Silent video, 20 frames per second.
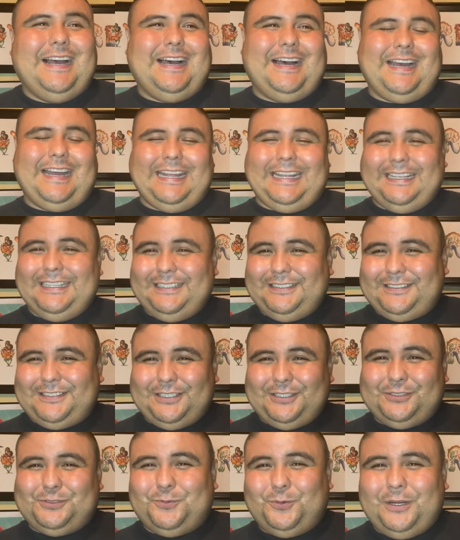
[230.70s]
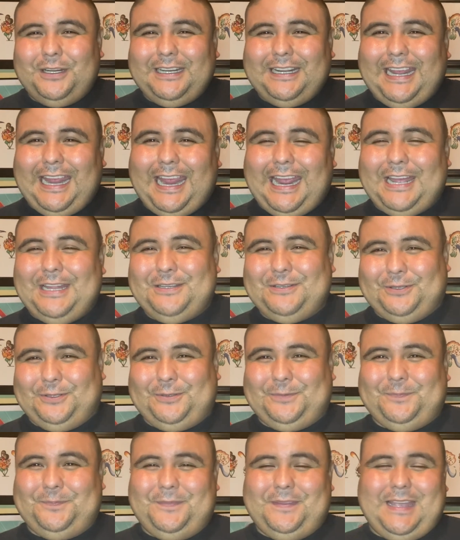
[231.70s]
is there's one
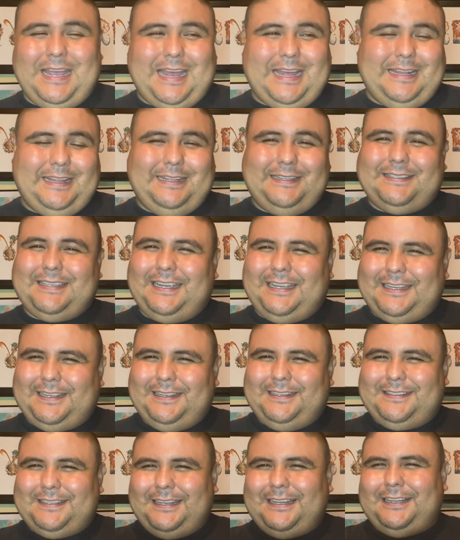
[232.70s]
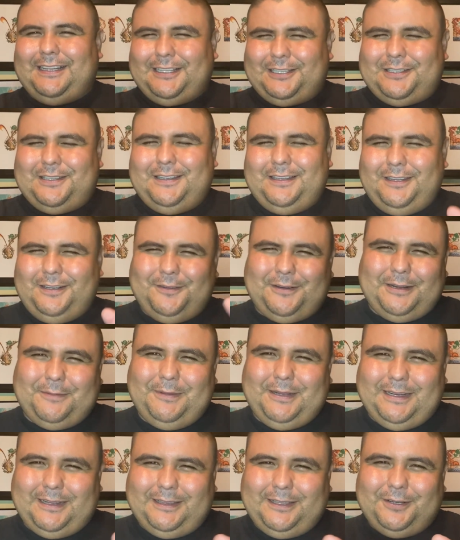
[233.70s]
candle that it's an, you know what I
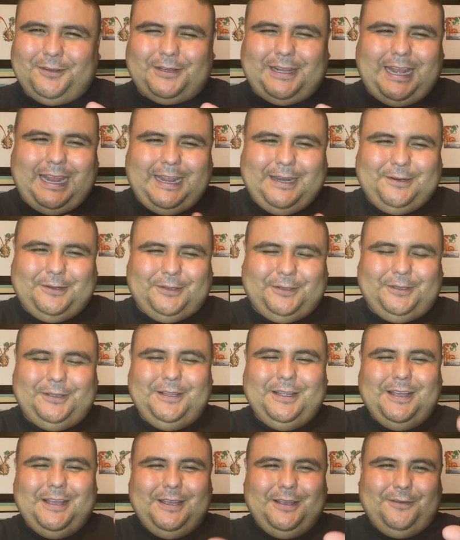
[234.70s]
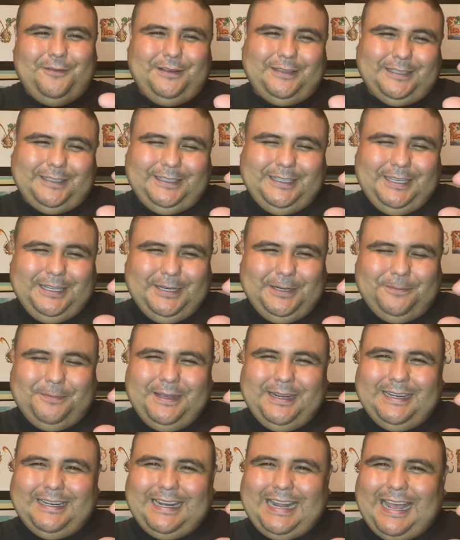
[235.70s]
mean, a little candle with a little
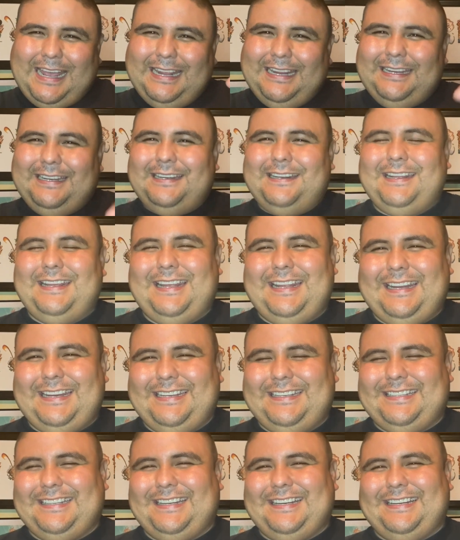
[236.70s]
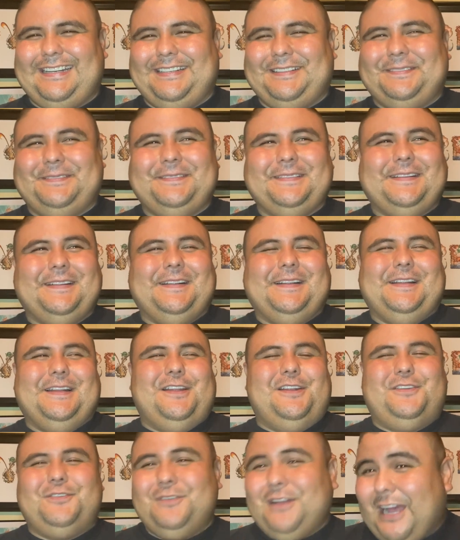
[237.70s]
bit of light, and
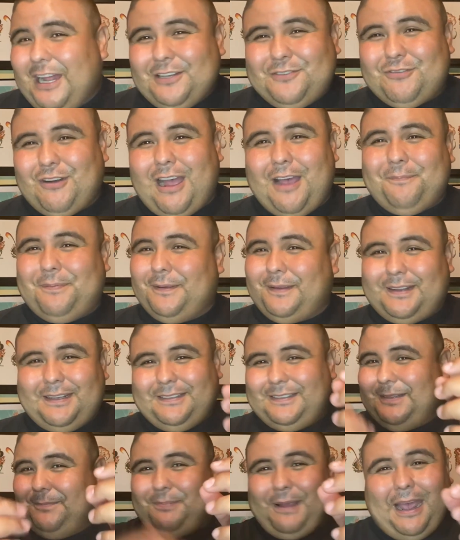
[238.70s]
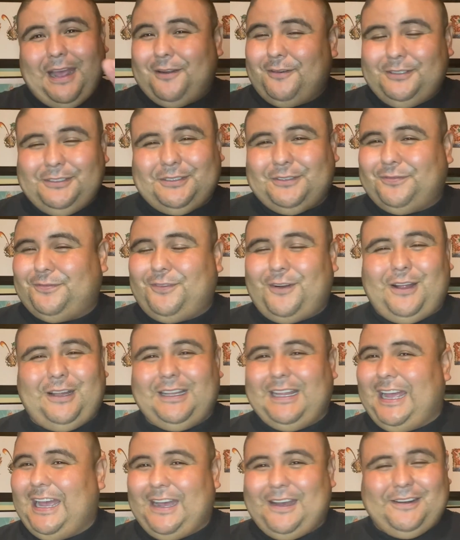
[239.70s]
do not drop it because the batteries will fall
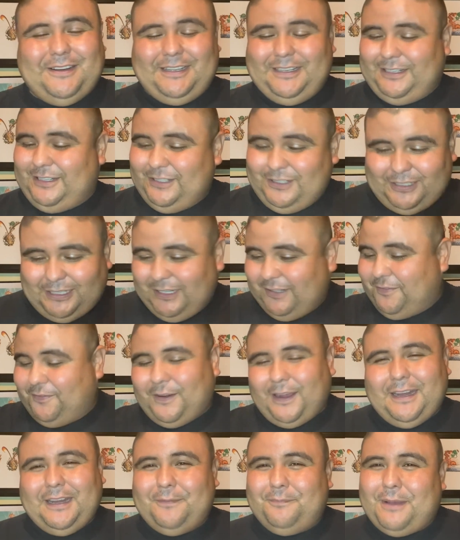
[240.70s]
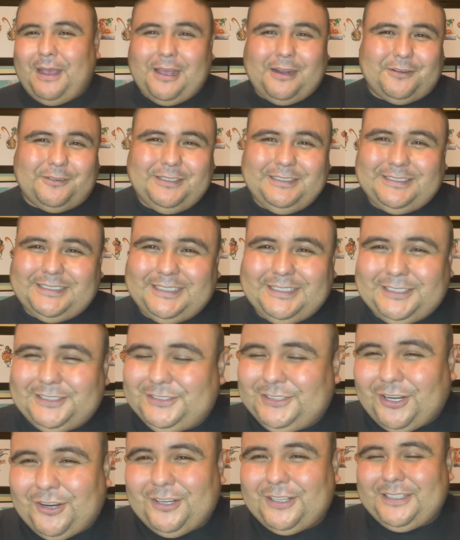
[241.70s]
out, and good luck finding batteries in the
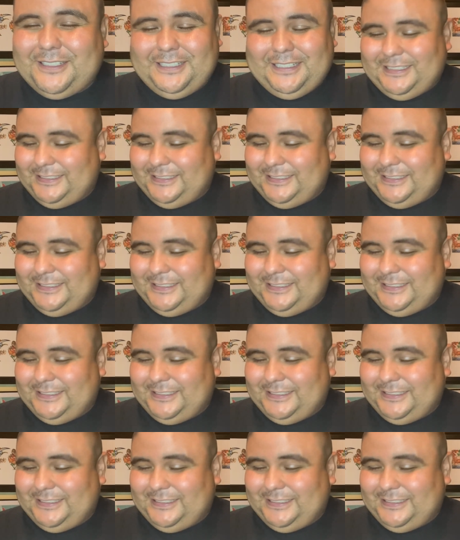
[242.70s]
darkness.